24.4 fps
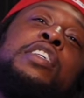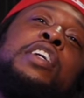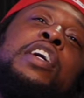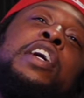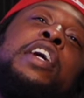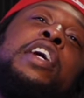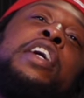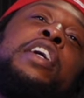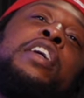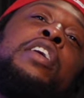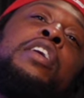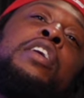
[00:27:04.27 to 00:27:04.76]

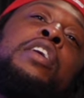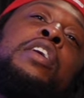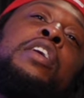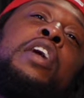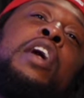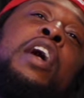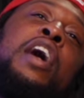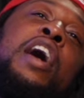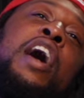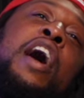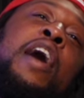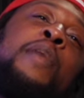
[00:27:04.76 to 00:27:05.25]
like,
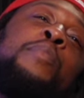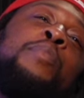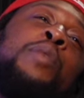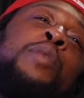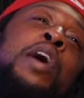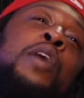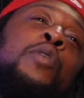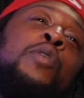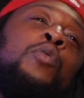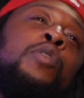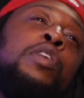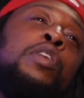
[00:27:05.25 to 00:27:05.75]
I'm
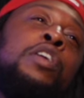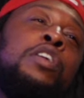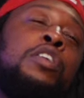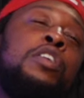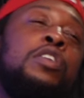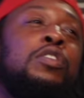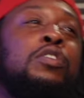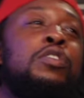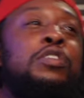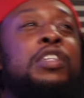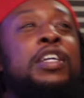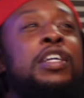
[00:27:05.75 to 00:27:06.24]
not one of
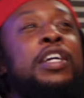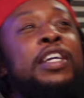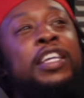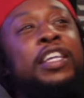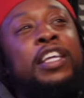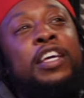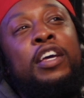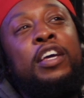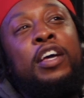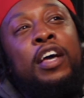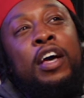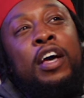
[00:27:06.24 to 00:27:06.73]
those like
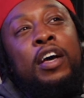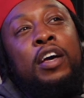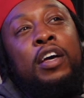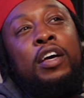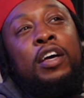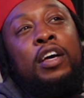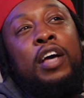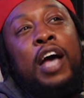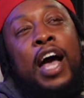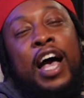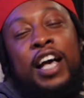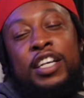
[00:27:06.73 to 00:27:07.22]
that
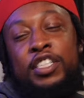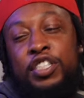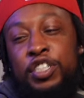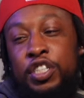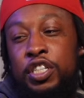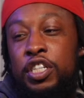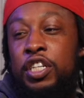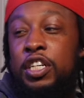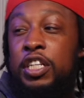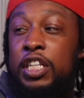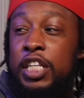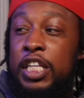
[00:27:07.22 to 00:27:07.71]
I
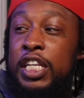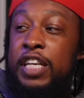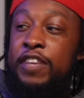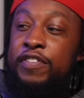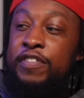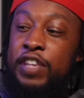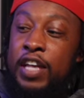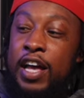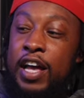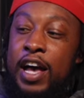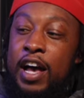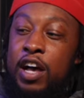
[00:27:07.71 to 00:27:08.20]
should leave
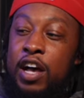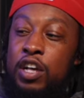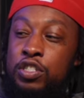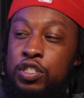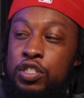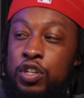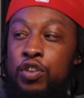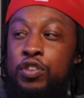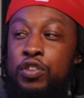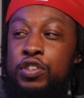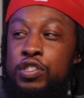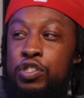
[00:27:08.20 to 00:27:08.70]
the house,
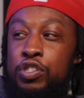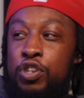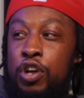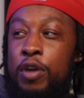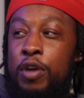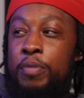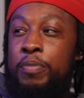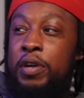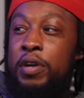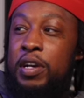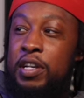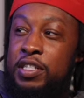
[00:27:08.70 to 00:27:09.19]
go to
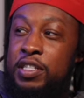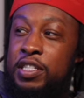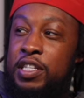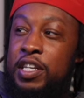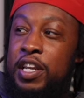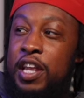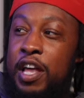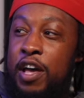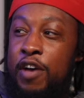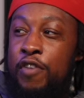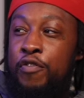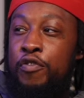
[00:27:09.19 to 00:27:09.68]
Starbucks, sit
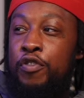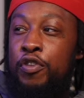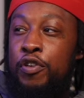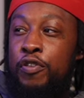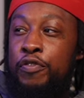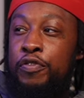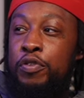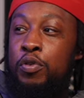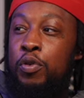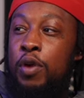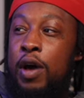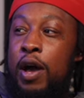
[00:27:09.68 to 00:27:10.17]
down for a
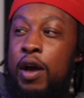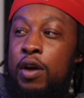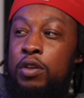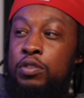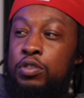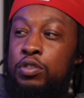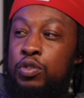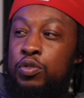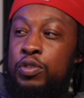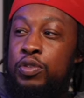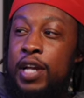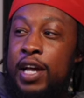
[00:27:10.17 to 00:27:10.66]
few hours,
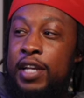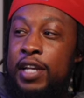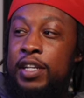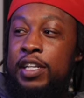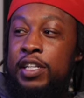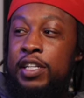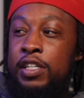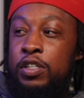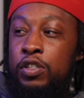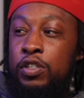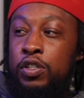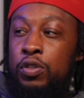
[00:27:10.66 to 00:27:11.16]
do what I need
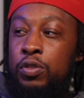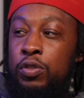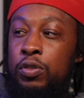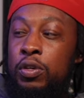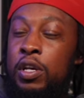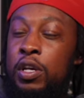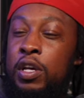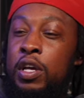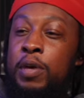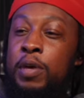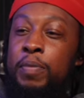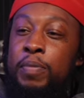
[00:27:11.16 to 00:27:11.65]
to do.
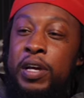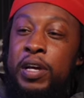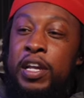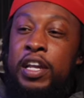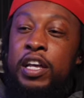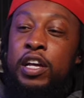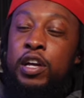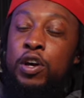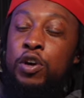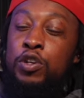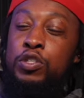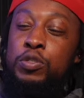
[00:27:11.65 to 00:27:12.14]
But it
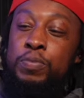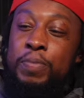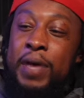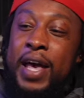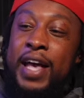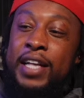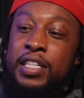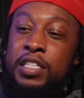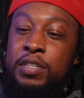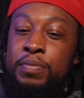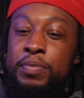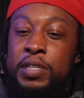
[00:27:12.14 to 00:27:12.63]
goes
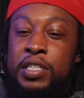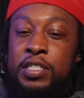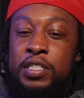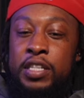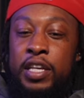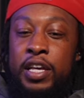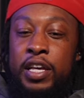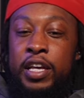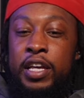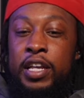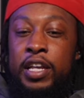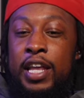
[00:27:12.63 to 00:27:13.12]
back to me
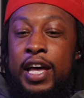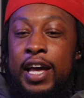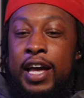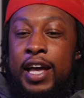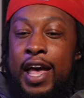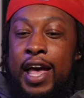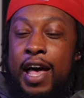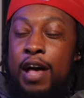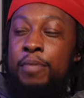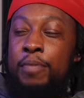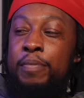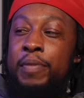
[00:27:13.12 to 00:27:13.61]
saying, like,
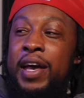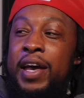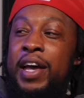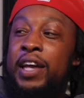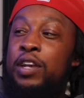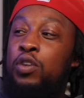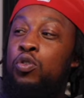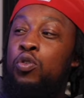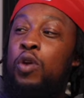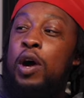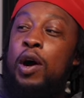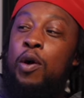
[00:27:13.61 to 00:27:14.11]
how bad
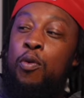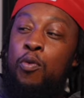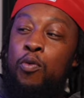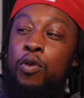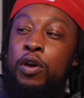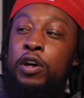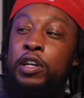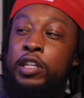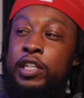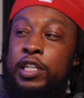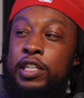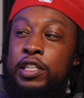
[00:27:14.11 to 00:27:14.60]
do I
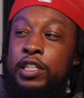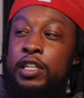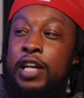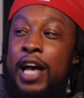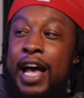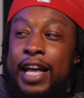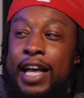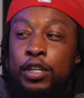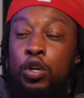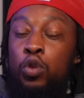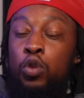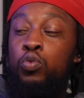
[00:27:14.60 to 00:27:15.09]
want it?
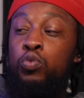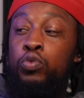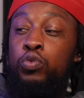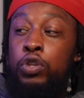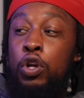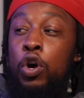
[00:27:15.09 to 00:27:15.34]
I don't mm.